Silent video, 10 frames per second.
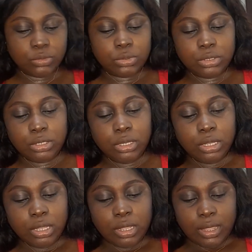one
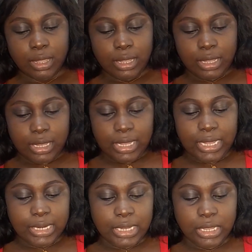
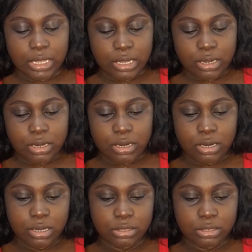in here.